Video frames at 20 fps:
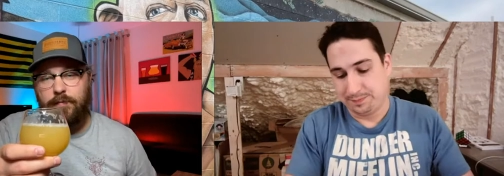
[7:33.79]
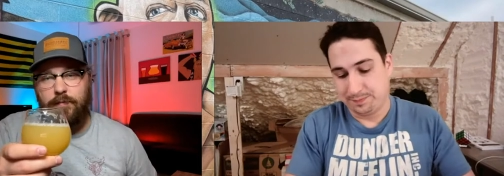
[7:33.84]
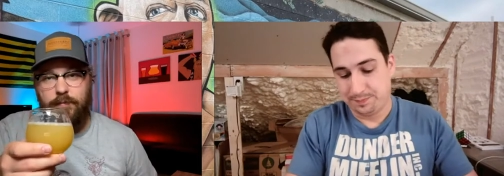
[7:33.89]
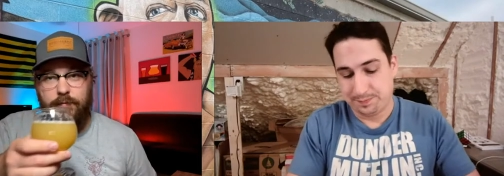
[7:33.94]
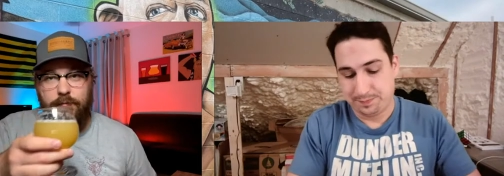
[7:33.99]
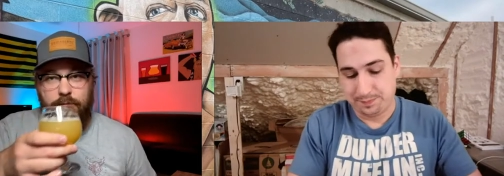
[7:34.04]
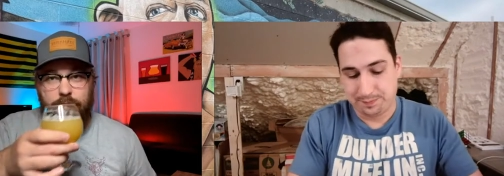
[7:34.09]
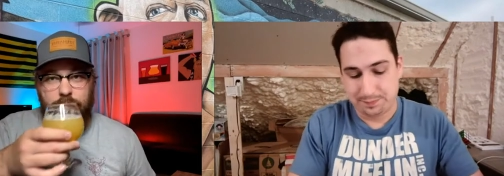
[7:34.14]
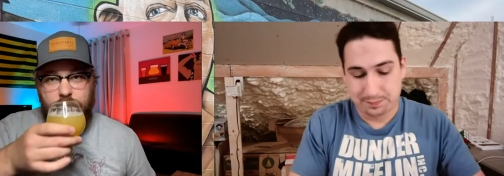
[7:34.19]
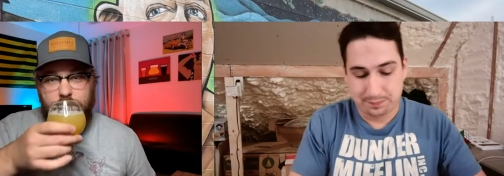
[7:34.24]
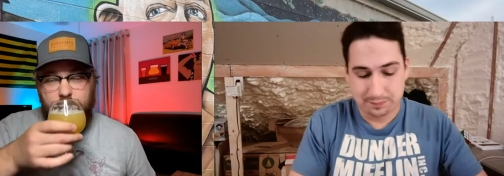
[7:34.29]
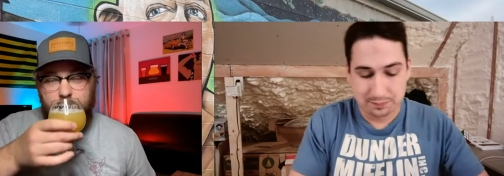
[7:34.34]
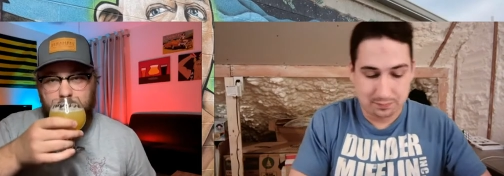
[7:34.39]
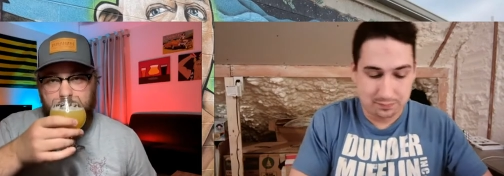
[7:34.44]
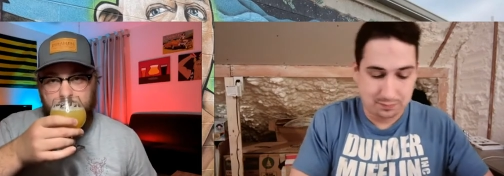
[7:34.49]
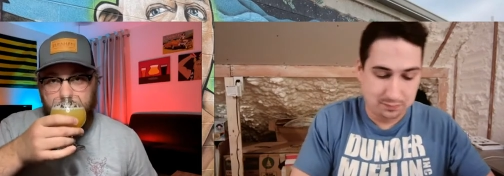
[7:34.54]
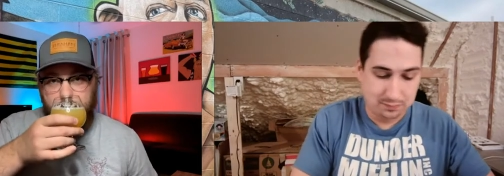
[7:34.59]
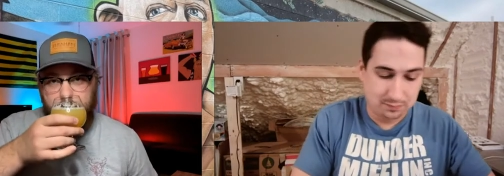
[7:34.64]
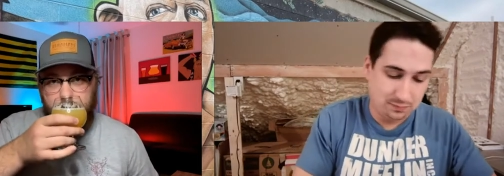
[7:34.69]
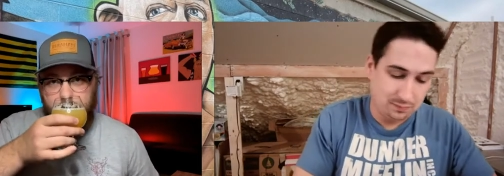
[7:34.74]

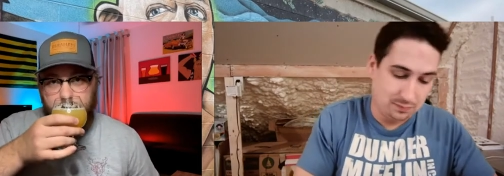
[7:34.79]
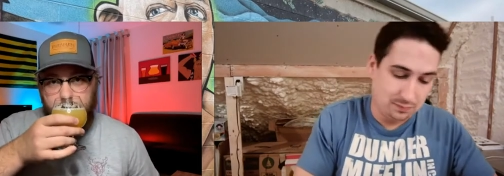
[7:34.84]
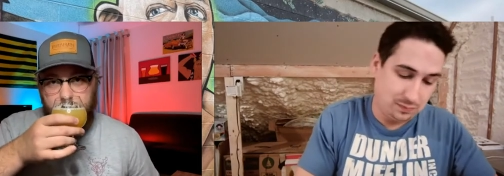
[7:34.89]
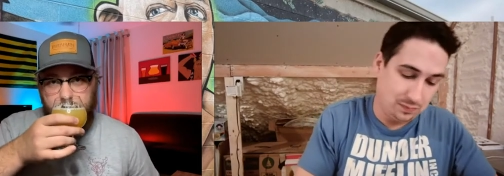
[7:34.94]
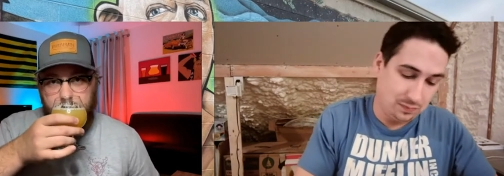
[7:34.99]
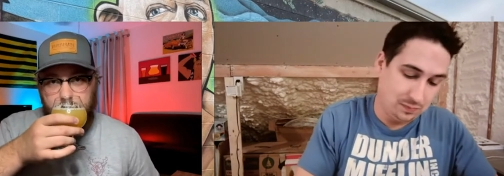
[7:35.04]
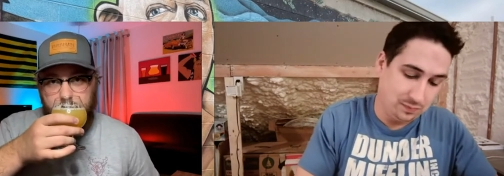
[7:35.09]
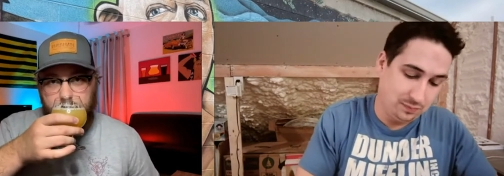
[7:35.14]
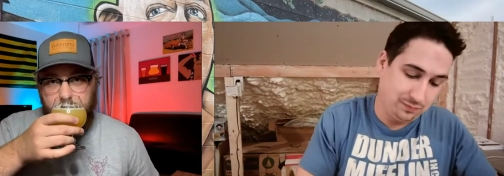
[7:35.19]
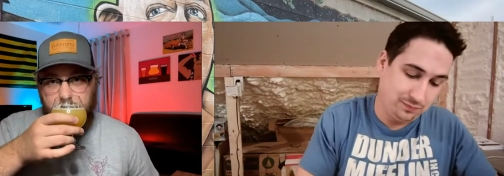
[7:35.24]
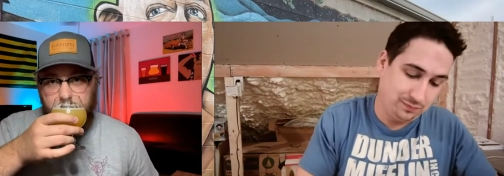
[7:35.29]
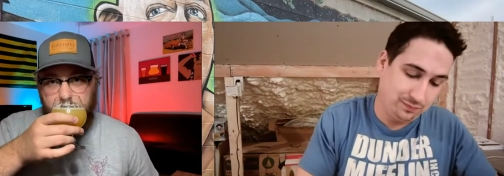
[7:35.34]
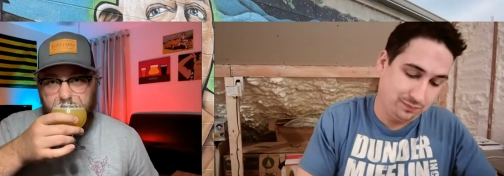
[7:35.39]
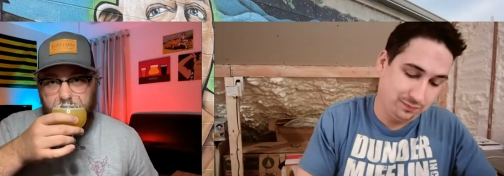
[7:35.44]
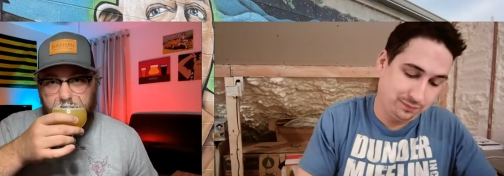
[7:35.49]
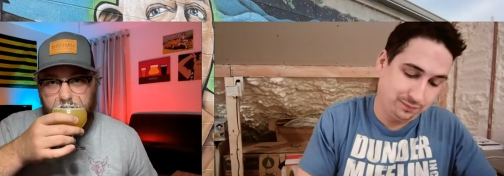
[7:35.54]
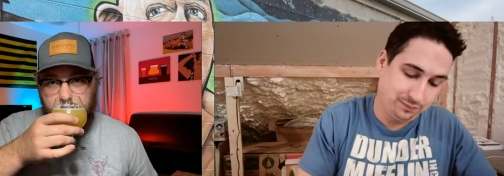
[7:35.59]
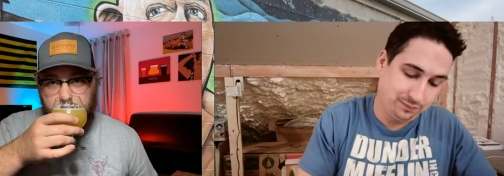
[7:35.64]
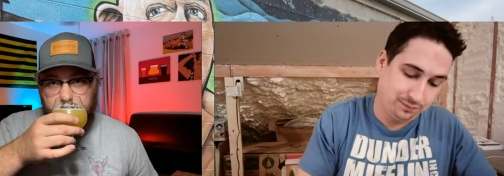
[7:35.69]
Nothing is said.